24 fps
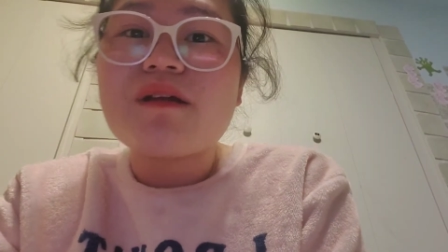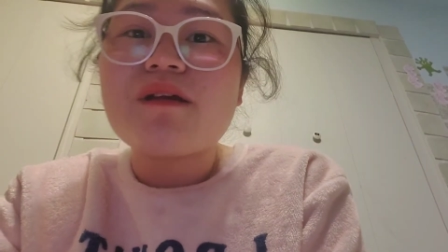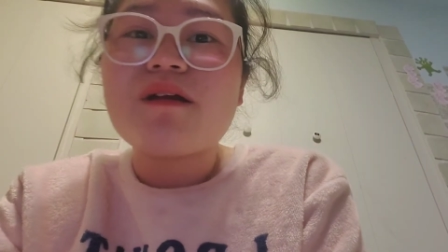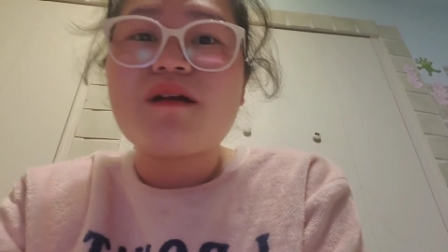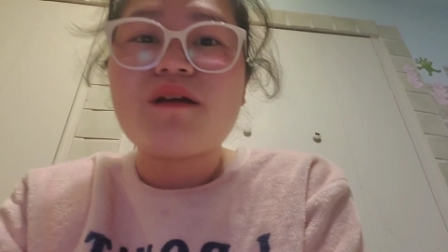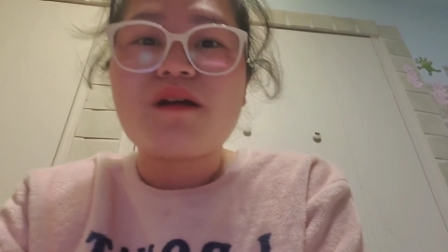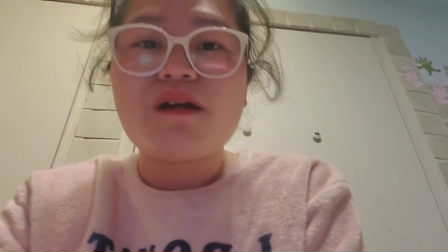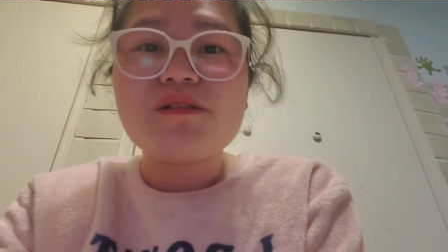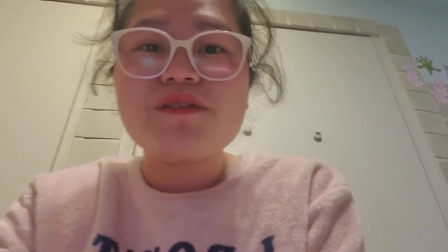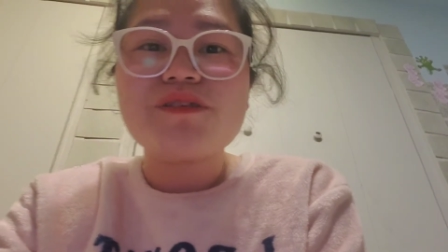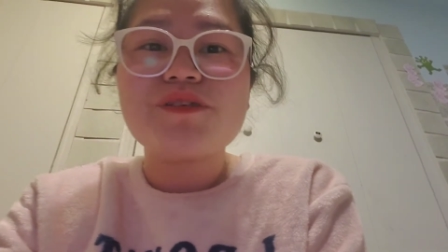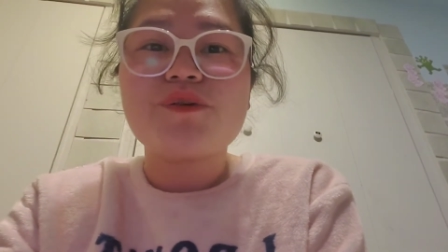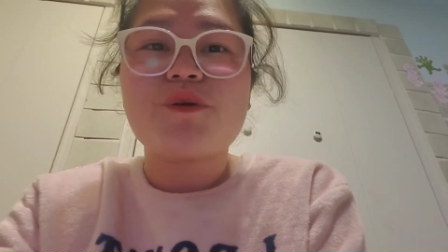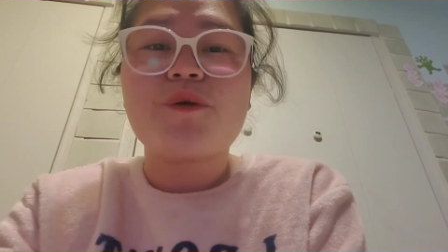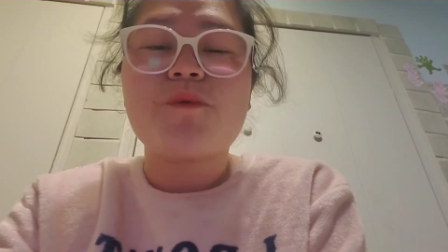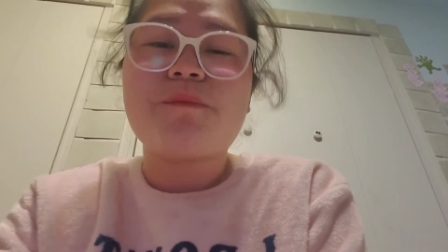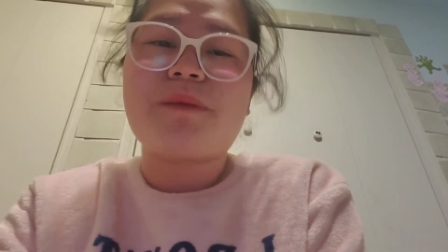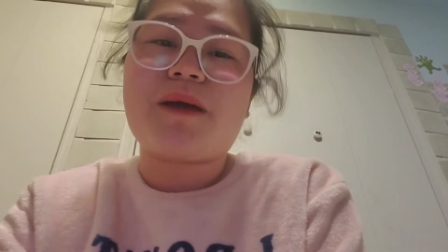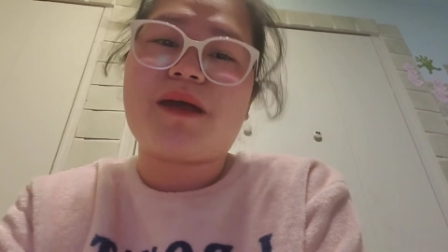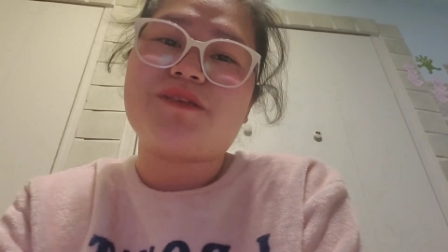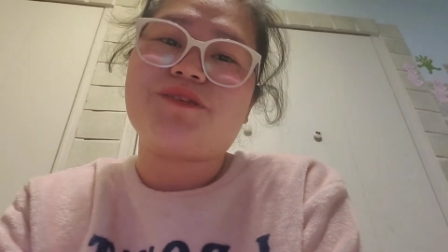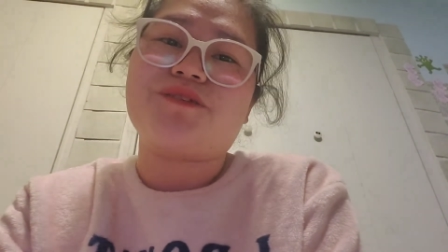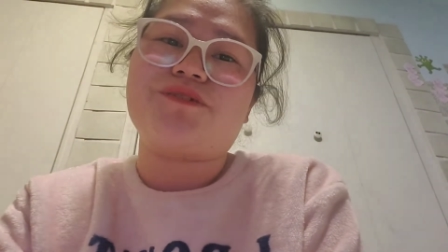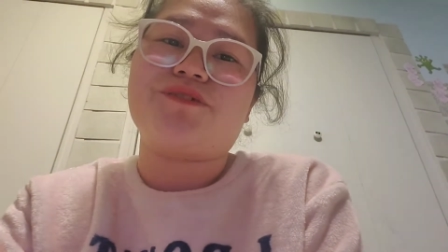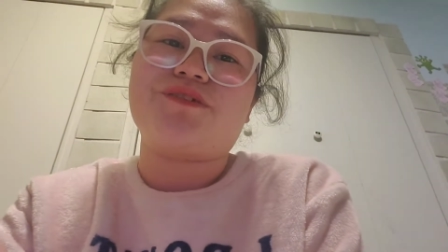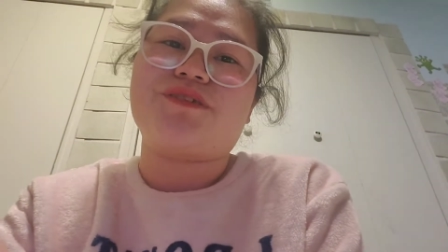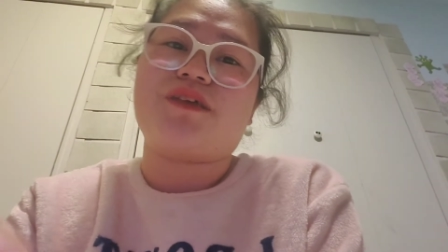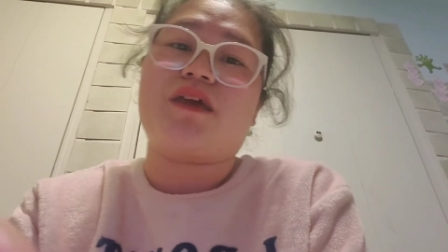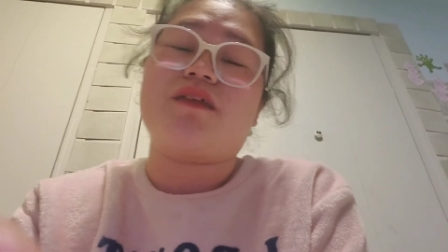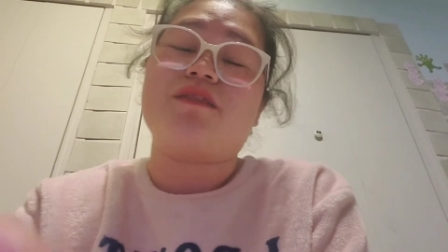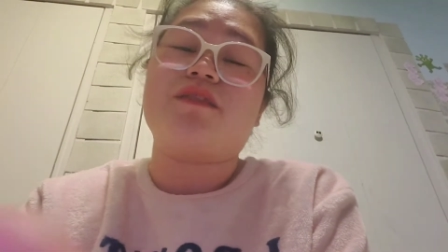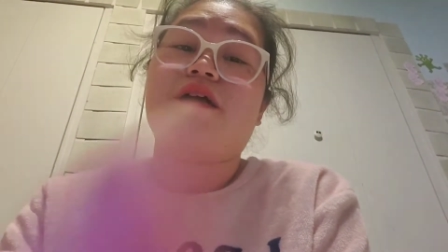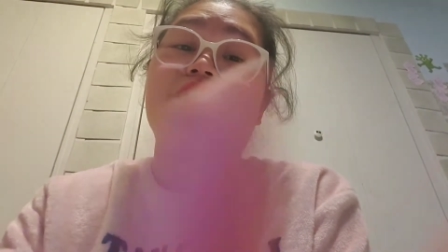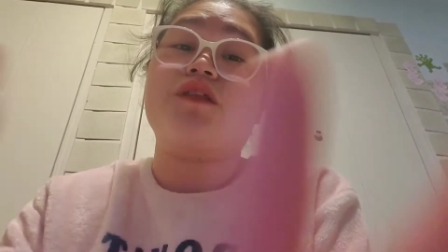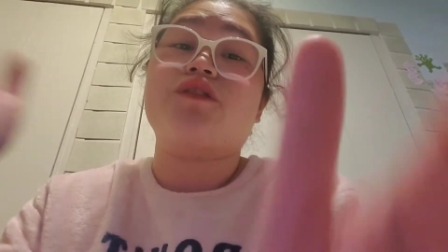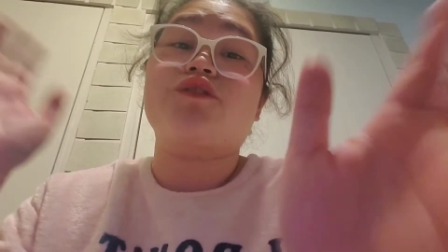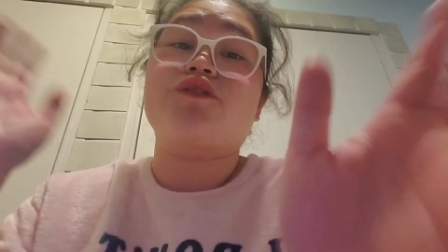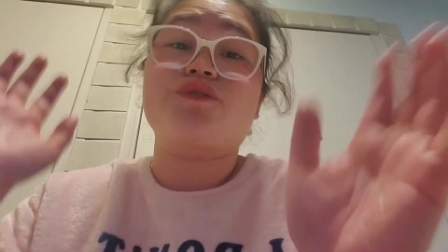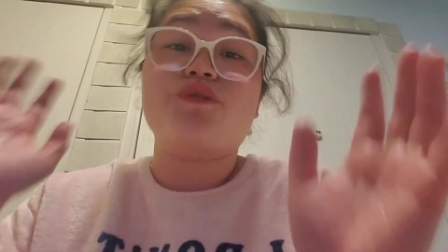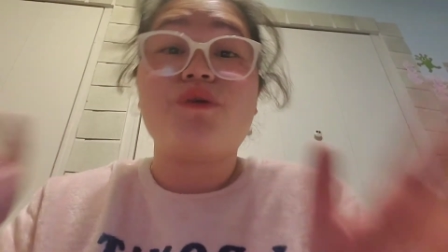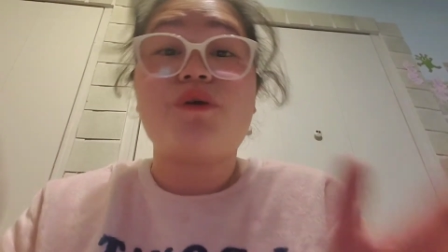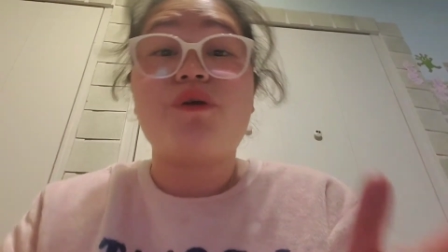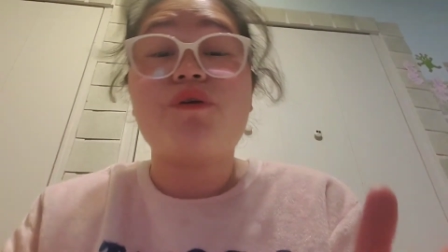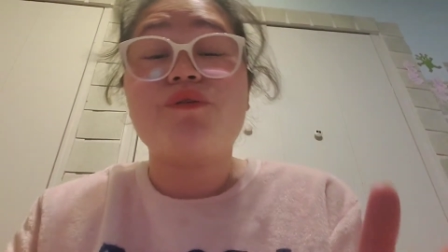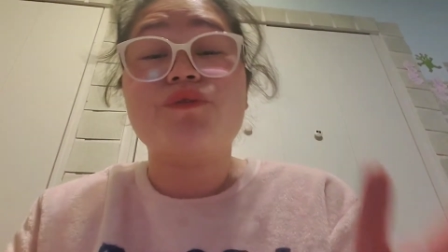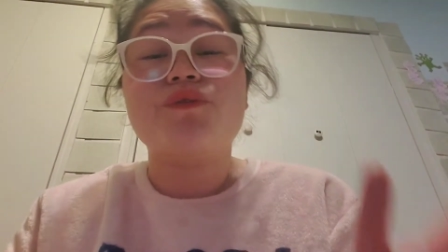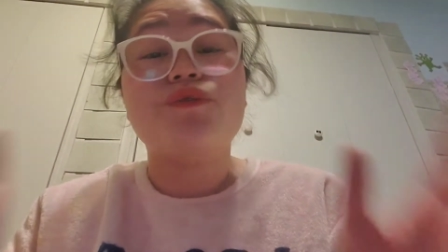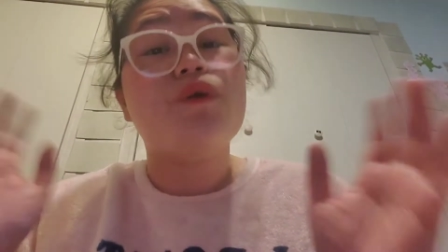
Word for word: also pastor said that don't,